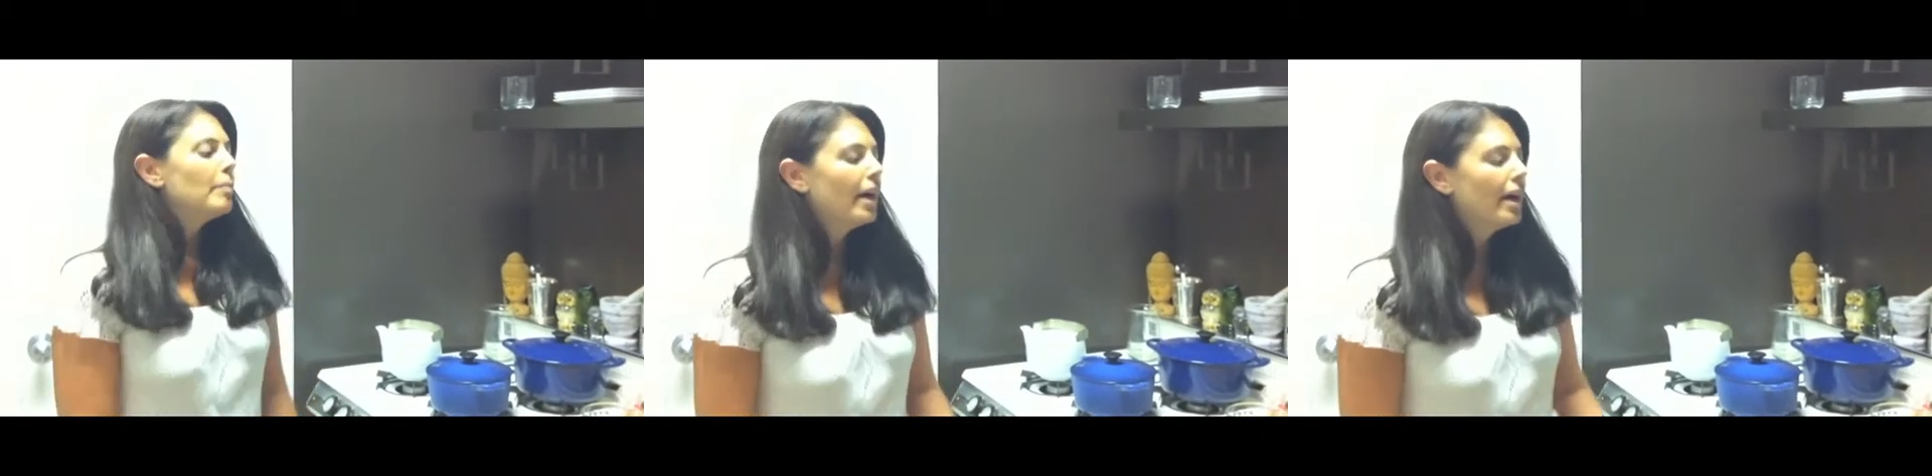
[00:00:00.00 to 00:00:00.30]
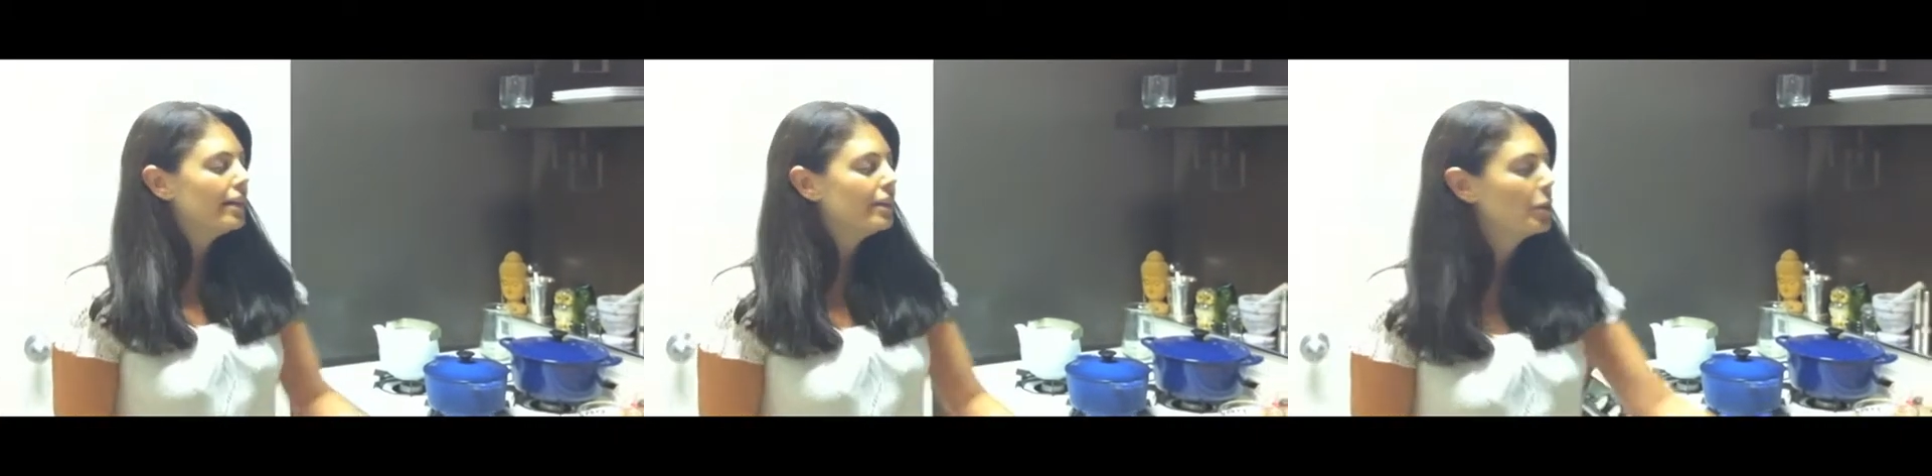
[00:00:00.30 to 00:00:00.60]

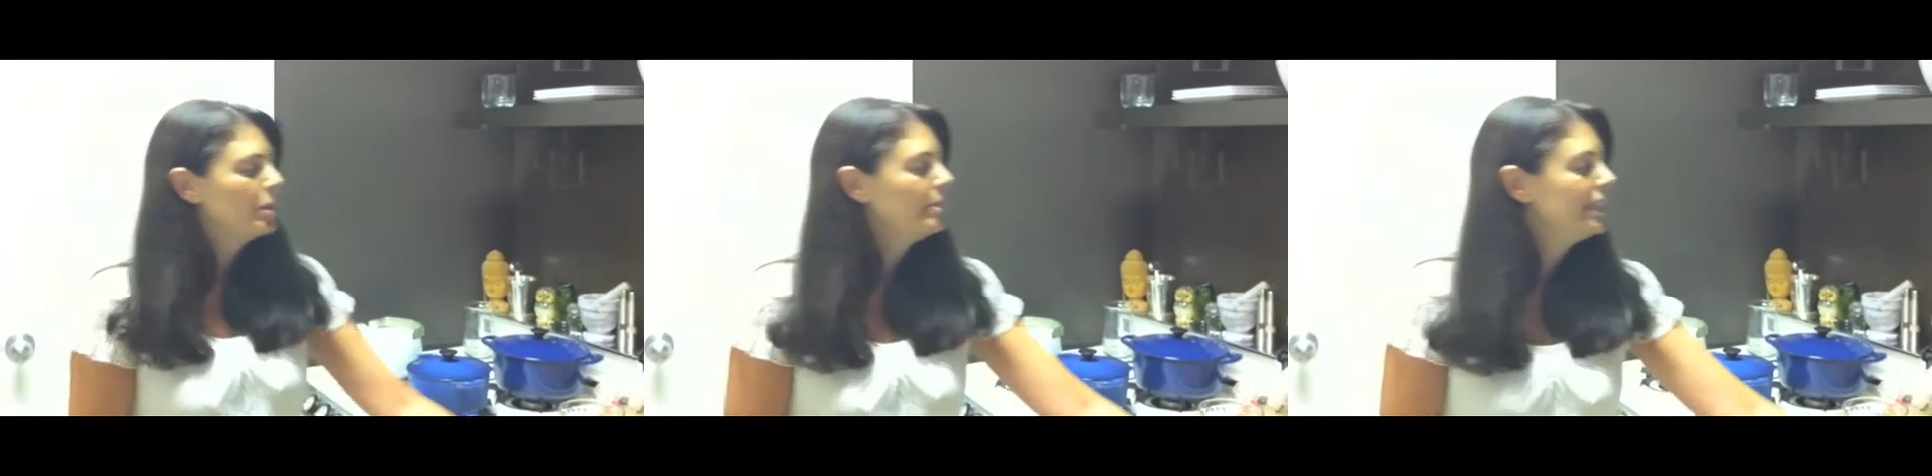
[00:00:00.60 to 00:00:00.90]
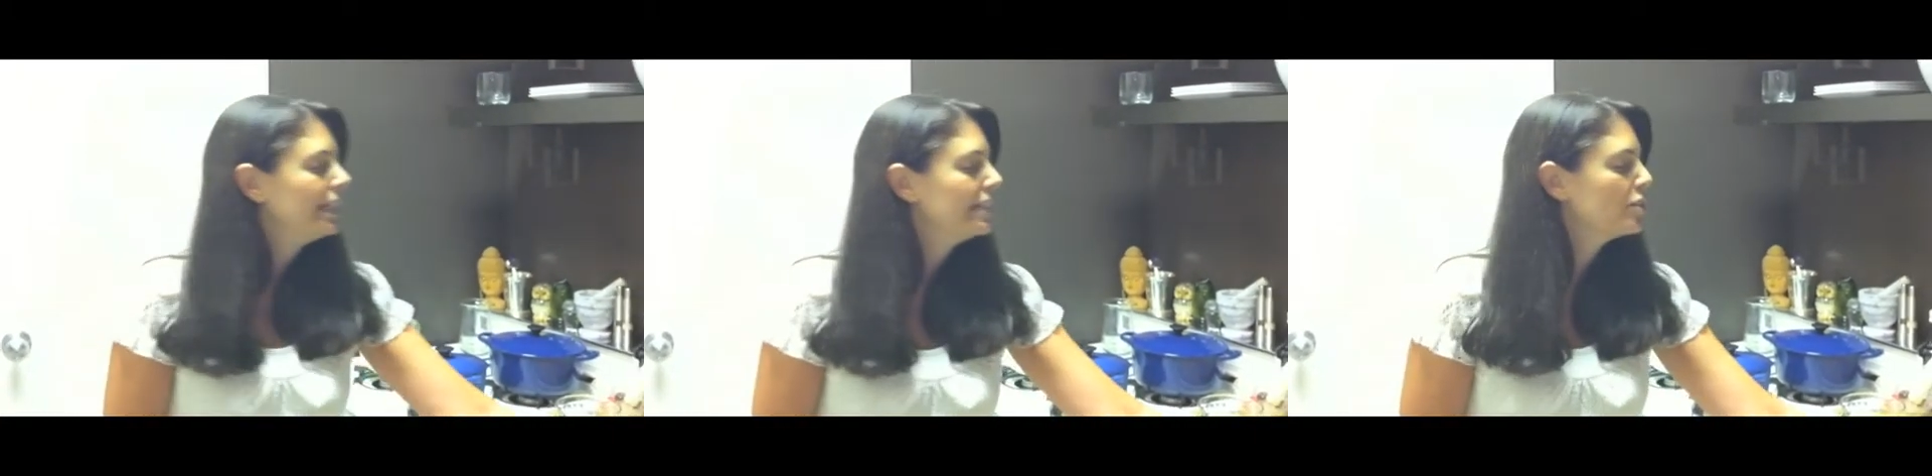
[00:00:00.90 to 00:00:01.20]
Uh, normally
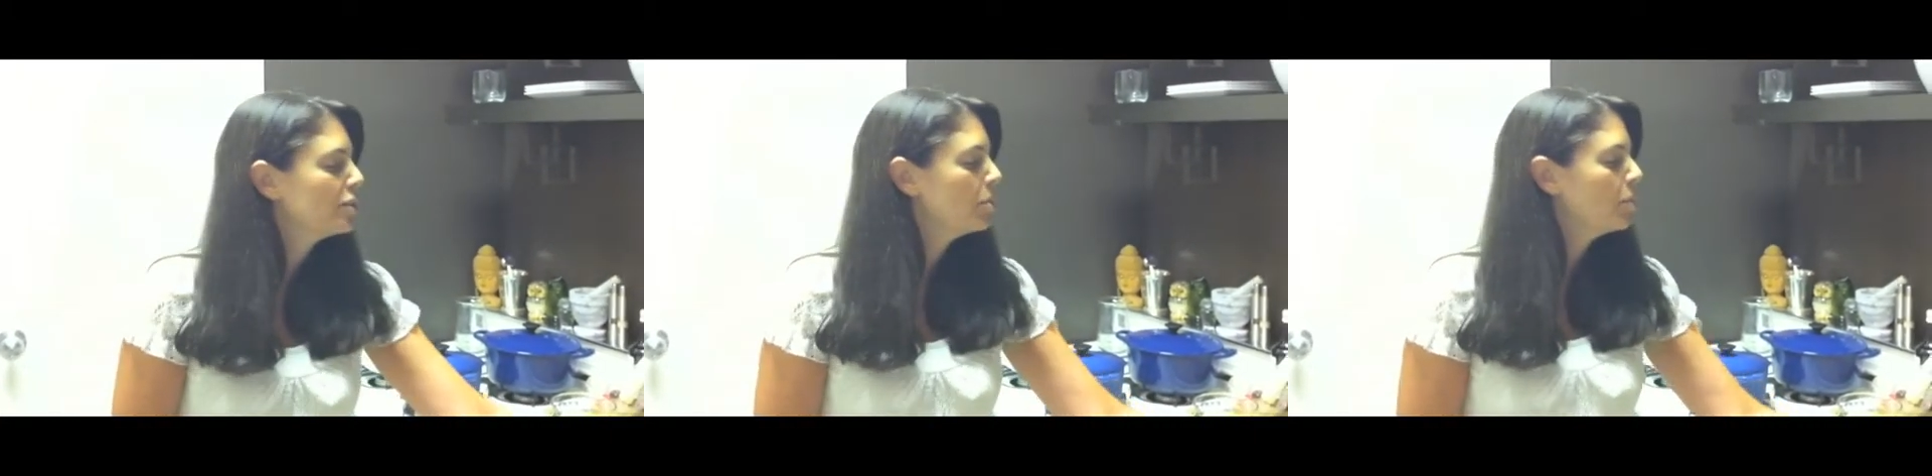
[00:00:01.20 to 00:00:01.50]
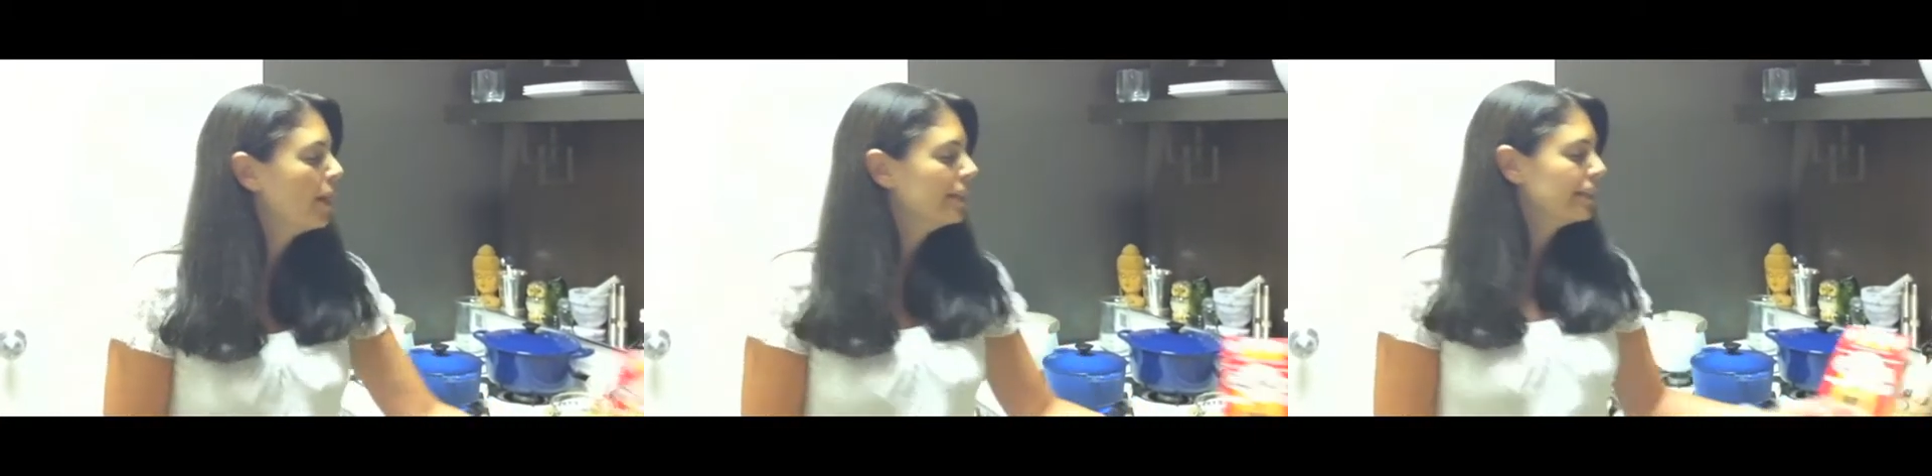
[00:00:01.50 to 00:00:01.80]
I do
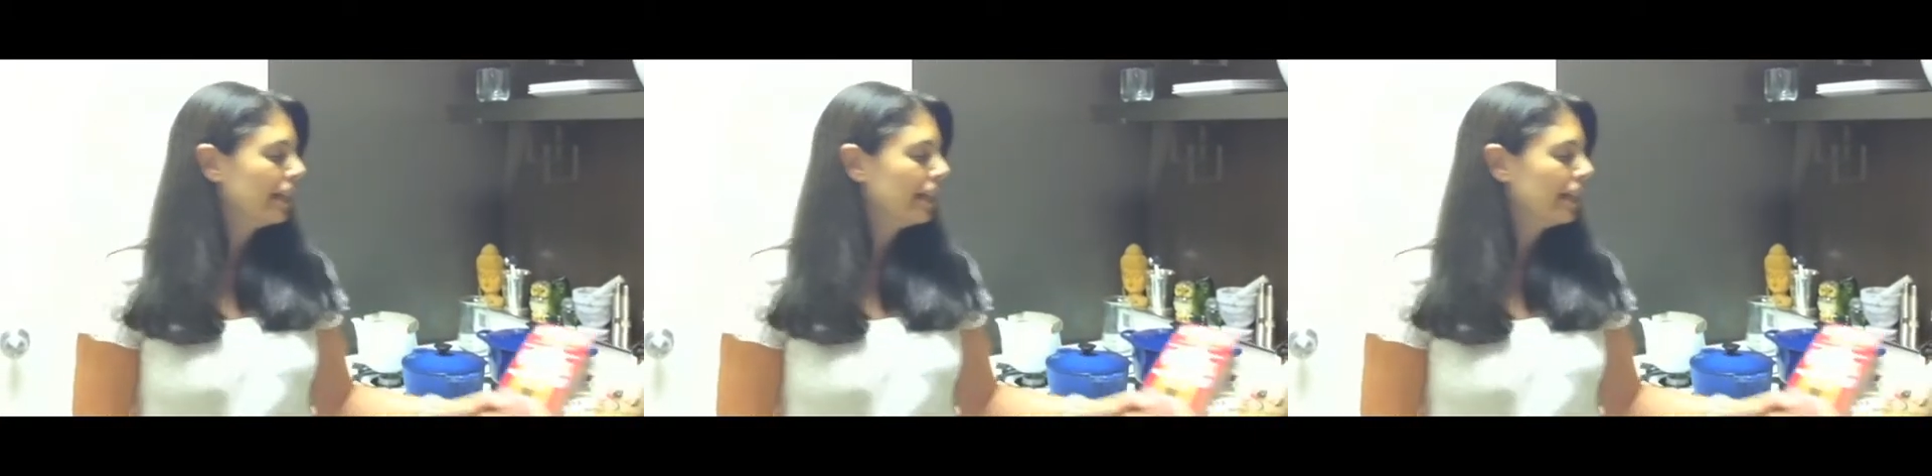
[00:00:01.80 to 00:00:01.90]
one